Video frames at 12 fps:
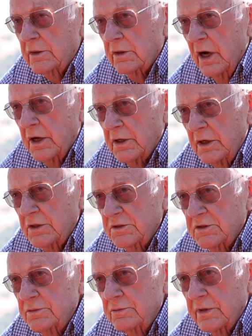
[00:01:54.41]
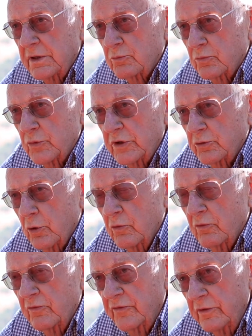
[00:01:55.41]
and got us, and we
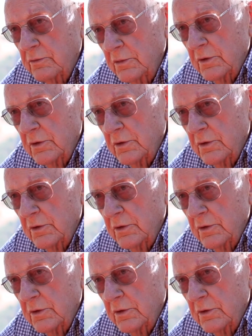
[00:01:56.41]
drove